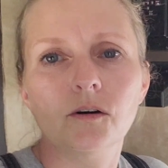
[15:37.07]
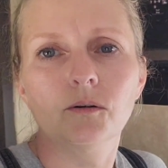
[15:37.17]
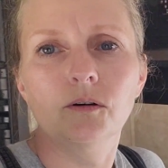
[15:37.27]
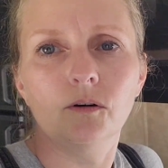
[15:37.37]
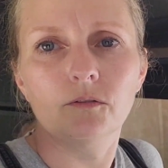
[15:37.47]

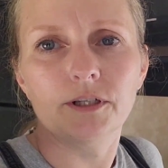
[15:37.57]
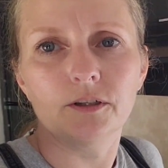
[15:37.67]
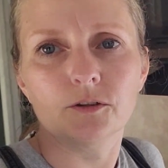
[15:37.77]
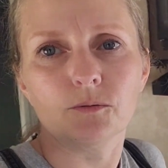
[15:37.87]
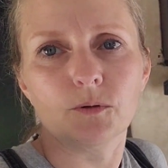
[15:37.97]
So over
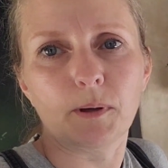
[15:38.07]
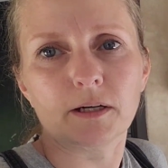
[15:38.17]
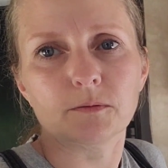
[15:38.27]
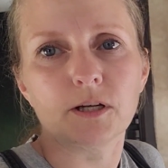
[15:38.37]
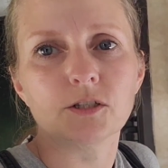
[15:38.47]
here is where the
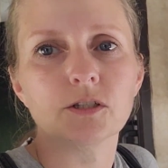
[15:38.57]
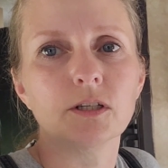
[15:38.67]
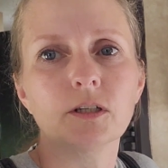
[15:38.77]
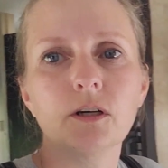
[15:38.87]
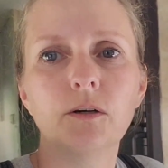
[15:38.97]
backsplash is
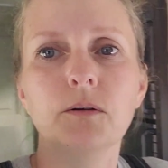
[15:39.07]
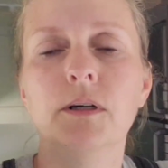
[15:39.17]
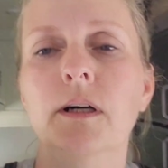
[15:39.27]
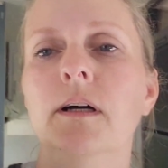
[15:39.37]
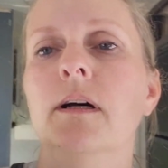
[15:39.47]
gonna go.